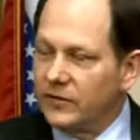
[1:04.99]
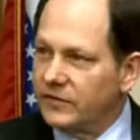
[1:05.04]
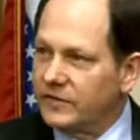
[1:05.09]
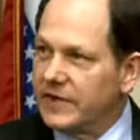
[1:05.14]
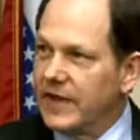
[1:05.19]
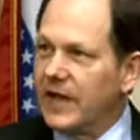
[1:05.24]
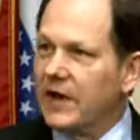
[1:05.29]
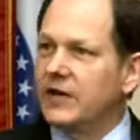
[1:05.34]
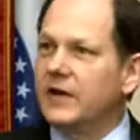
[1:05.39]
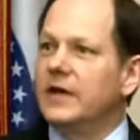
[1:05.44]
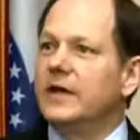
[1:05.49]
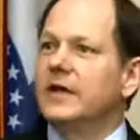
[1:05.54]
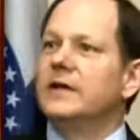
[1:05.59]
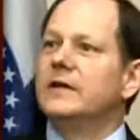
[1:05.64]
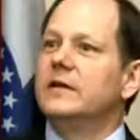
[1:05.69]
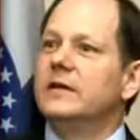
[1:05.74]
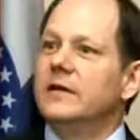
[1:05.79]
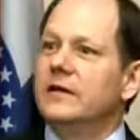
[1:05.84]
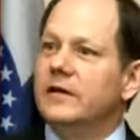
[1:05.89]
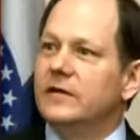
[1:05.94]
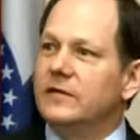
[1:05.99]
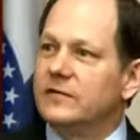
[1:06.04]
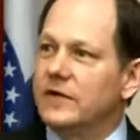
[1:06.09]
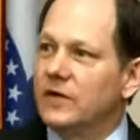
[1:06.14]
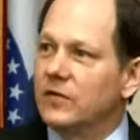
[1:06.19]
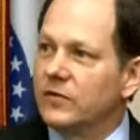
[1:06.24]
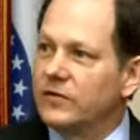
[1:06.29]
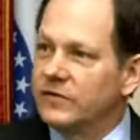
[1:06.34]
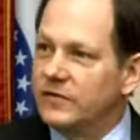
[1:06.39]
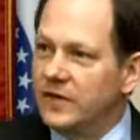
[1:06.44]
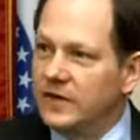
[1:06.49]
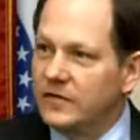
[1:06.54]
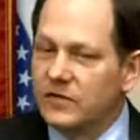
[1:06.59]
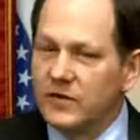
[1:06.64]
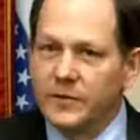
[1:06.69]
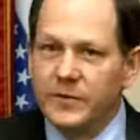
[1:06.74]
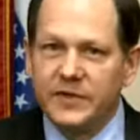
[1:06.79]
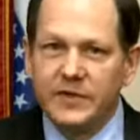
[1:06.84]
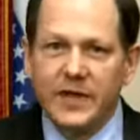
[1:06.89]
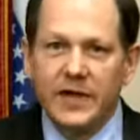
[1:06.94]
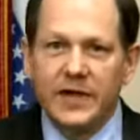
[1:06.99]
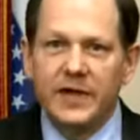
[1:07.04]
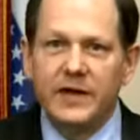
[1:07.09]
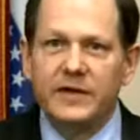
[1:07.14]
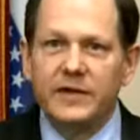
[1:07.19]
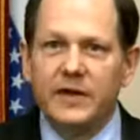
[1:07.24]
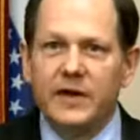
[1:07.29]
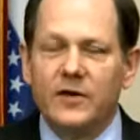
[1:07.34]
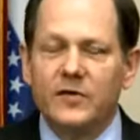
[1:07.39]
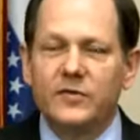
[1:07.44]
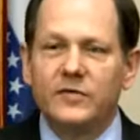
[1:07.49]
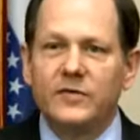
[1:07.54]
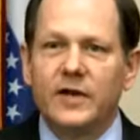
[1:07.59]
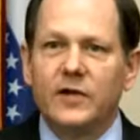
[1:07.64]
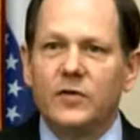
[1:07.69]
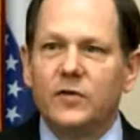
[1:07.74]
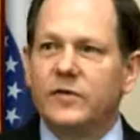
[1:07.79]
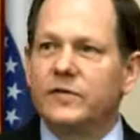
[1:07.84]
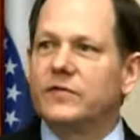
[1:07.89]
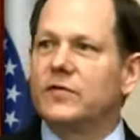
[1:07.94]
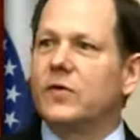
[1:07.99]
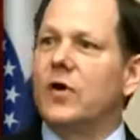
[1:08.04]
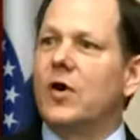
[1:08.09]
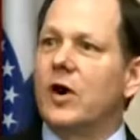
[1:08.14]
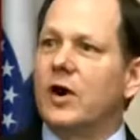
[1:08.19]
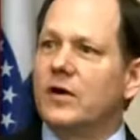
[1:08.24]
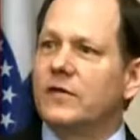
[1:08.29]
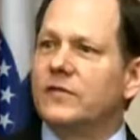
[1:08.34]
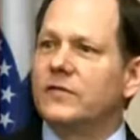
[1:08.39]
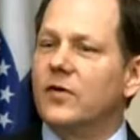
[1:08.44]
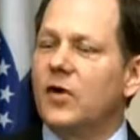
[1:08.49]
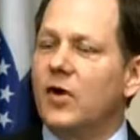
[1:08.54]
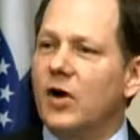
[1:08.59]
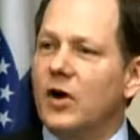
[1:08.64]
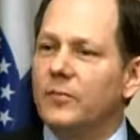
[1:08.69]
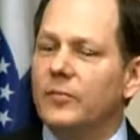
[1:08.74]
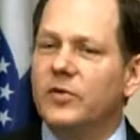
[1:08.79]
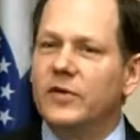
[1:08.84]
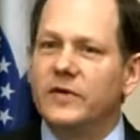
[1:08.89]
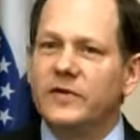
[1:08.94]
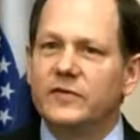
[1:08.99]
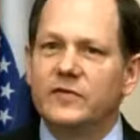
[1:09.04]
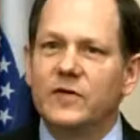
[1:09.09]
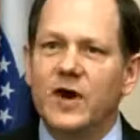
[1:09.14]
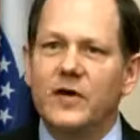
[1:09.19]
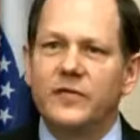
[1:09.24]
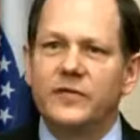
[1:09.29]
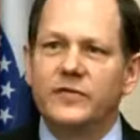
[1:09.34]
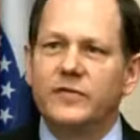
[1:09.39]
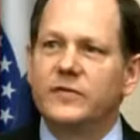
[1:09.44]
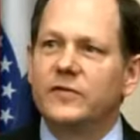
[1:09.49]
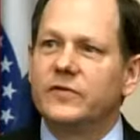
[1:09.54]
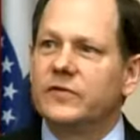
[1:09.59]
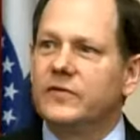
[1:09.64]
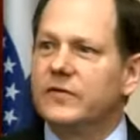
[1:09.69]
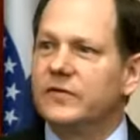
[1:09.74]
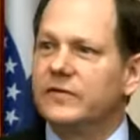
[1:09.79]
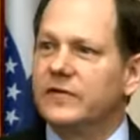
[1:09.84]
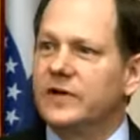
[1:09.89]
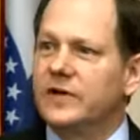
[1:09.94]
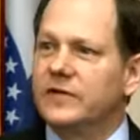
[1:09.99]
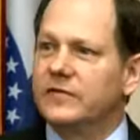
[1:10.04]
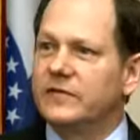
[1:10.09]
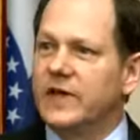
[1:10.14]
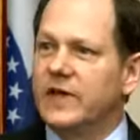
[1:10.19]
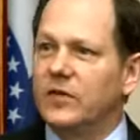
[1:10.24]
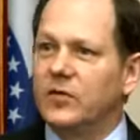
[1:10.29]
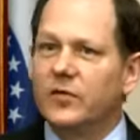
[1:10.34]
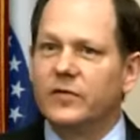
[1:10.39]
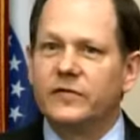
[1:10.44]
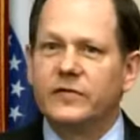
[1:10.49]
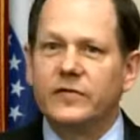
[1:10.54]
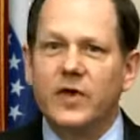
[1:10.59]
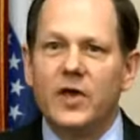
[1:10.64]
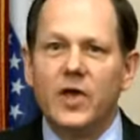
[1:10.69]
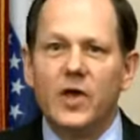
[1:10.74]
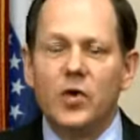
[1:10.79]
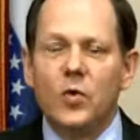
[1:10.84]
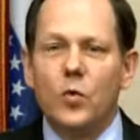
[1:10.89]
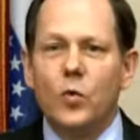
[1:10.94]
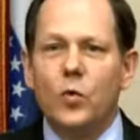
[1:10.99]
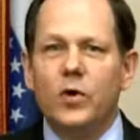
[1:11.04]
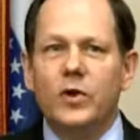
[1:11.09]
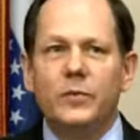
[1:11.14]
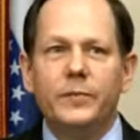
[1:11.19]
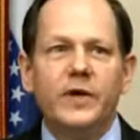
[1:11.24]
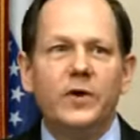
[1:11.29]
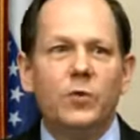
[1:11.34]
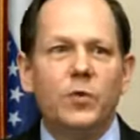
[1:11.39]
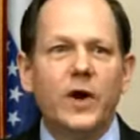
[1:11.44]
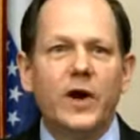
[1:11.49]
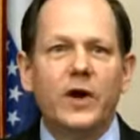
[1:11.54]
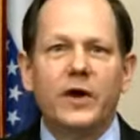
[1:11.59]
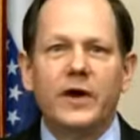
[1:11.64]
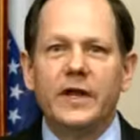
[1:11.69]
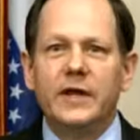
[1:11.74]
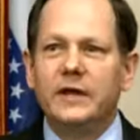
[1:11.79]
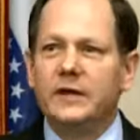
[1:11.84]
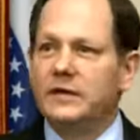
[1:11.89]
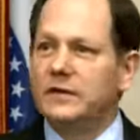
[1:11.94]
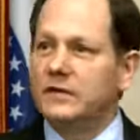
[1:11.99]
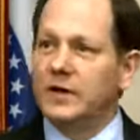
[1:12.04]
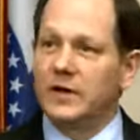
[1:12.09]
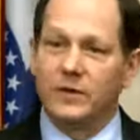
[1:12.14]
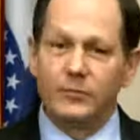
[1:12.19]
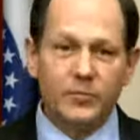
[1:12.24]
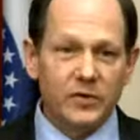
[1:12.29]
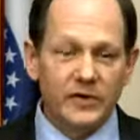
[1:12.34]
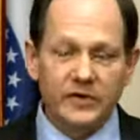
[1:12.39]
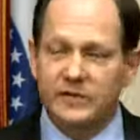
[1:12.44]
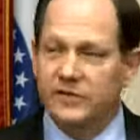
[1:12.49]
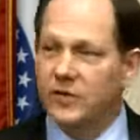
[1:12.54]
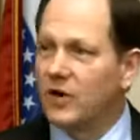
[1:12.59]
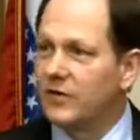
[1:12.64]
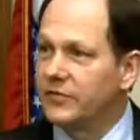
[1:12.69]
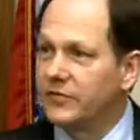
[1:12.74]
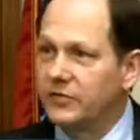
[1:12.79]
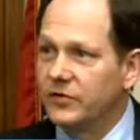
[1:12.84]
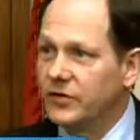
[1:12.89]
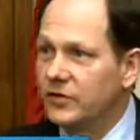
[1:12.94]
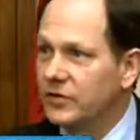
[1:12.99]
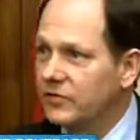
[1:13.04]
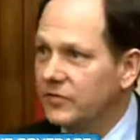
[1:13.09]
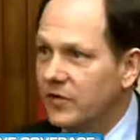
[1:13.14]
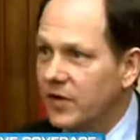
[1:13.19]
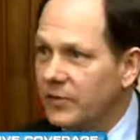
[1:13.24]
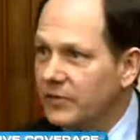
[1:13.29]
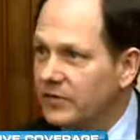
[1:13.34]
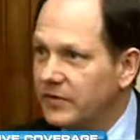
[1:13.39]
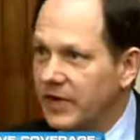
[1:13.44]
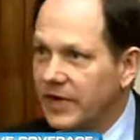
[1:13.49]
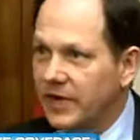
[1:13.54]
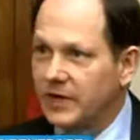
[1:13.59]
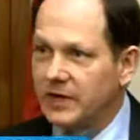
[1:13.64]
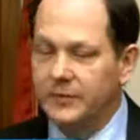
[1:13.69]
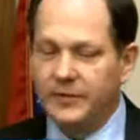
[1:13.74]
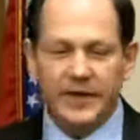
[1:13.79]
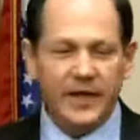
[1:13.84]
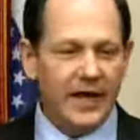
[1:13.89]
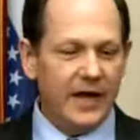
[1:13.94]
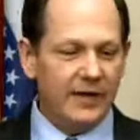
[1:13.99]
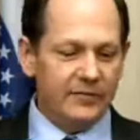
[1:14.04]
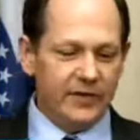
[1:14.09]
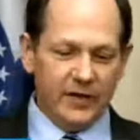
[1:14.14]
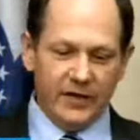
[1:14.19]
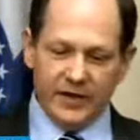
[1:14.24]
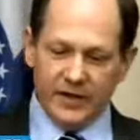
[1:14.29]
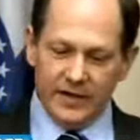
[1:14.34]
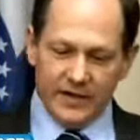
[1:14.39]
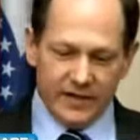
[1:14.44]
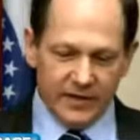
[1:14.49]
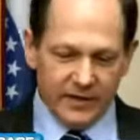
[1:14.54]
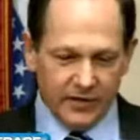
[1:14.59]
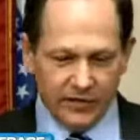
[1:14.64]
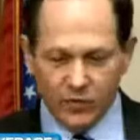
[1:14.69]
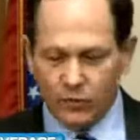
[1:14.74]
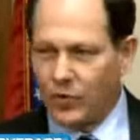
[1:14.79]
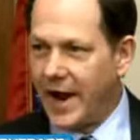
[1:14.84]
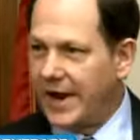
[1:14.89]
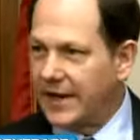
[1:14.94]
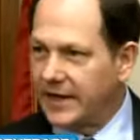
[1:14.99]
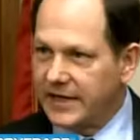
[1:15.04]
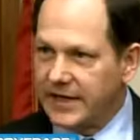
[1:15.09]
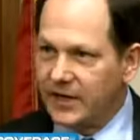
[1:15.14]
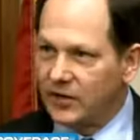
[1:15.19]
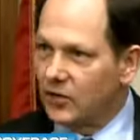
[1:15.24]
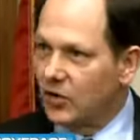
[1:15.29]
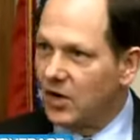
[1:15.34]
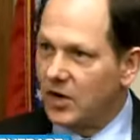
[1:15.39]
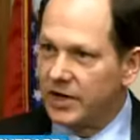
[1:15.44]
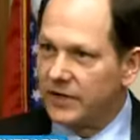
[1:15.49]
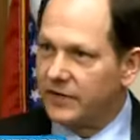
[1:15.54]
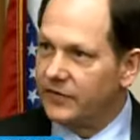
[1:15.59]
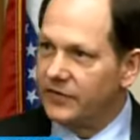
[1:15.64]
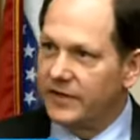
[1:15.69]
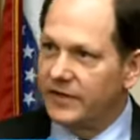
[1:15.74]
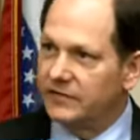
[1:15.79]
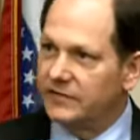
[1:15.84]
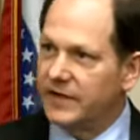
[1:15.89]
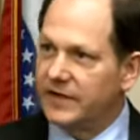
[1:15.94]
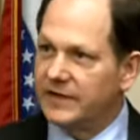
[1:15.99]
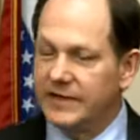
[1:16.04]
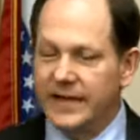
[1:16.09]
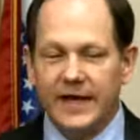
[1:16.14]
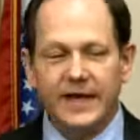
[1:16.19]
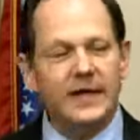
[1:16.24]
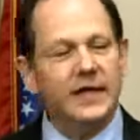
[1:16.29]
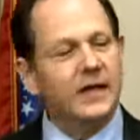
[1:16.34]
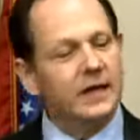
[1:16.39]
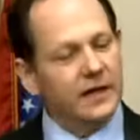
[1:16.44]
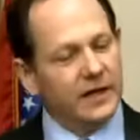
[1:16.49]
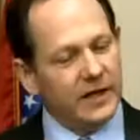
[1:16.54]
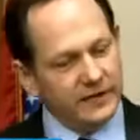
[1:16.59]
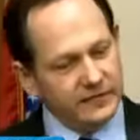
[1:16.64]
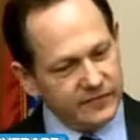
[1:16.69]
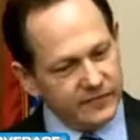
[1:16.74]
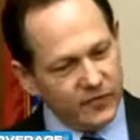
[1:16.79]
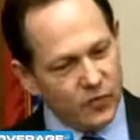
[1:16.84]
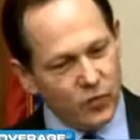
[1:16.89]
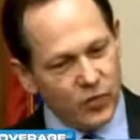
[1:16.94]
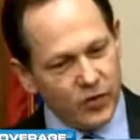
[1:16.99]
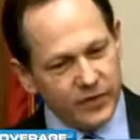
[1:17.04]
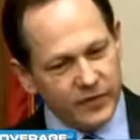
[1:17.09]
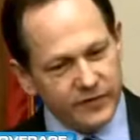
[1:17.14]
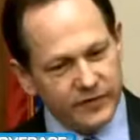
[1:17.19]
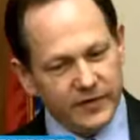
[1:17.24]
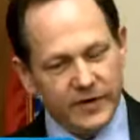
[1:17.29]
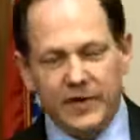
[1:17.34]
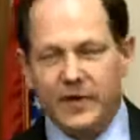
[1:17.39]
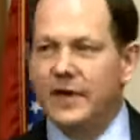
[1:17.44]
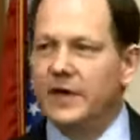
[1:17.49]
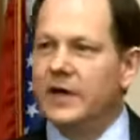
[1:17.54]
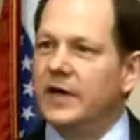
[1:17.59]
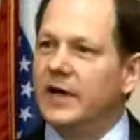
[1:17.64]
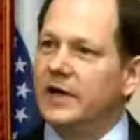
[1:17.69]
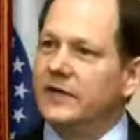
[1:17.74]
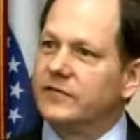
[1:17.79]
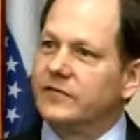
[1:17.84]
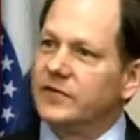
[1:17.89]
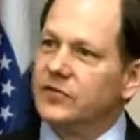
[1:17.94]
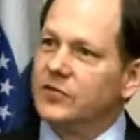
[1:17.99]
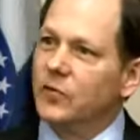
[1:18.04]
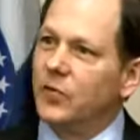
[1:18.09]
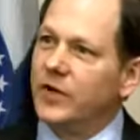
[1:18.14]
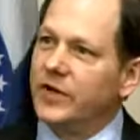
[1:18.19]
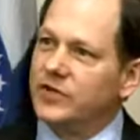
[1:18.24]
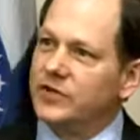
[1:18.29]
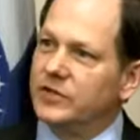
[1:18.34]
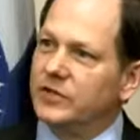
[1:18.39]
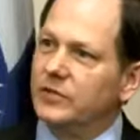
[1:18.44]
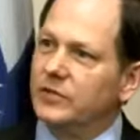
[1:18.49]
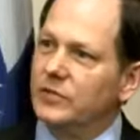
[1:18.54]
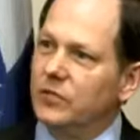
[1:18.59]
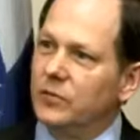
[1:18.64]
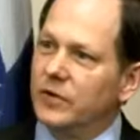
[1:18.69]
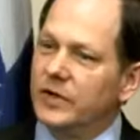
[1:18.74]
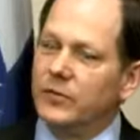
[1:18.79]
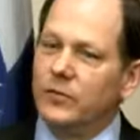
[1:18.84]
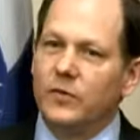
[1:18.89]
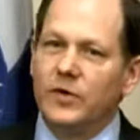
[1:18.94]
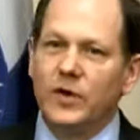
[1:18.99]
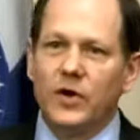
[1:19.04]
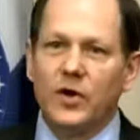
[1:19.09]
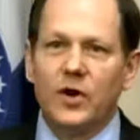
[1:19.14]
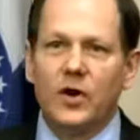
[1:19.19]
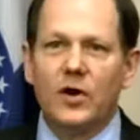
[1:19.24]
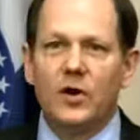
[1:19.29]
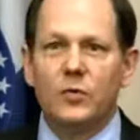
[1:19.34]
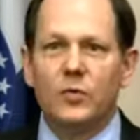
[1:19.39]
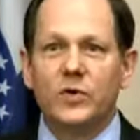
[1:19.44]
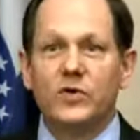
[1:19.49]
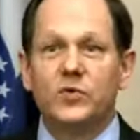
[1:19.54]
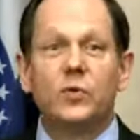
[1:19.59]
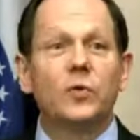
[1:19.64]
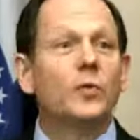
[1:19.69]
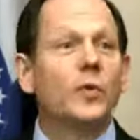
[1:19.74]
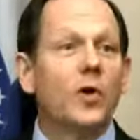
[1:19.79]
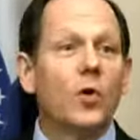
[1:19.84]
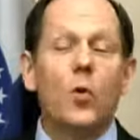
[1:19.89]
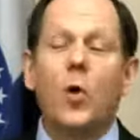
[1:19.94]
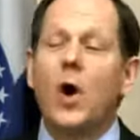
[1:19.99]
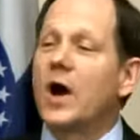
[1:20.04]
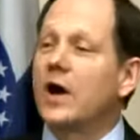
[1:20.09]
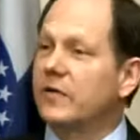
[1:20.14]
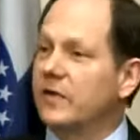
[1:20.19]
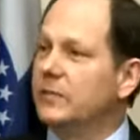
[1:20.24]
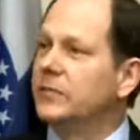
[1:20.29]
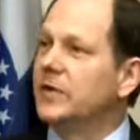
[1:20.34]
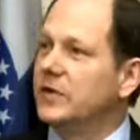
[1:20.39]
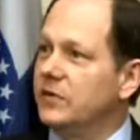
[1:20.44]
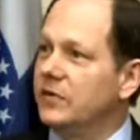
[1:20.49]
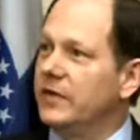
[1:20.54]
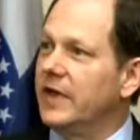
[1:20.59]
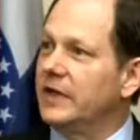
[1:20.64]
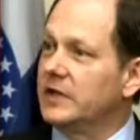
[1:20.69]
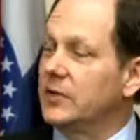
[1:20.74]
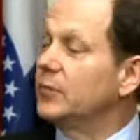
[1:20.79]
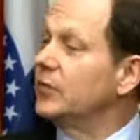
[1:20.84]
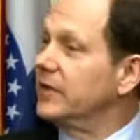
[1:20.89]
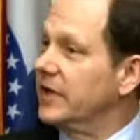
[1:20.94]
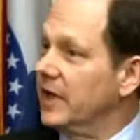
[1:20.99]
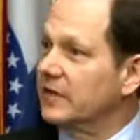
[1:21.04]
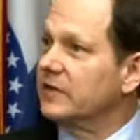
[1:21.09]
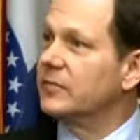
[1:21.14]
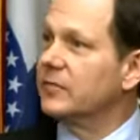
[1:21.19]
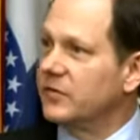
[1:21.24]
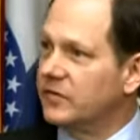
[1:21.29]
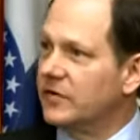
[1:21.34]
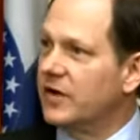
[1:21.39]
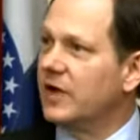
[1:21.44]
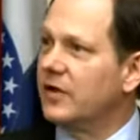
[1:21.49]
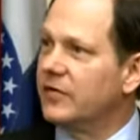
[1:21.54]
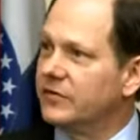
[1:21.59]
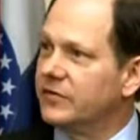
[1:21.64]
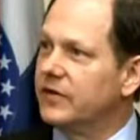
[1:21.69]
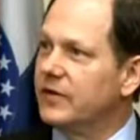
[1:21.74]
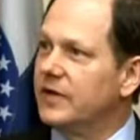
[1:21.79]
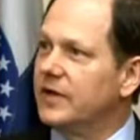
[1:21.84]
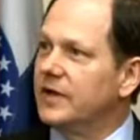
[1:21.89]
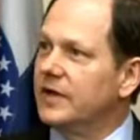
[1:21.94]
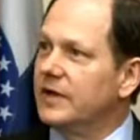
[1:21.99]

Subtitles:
Louis County, and St. Louis City is going to be taking care of St. Louis. So our police officers in the city of St. Louis will be wearing their police officer uniforms. They're not going to be having, the riot gear on and things like that, unless, of course, a situation would occur which would require them to do that to protect themselves.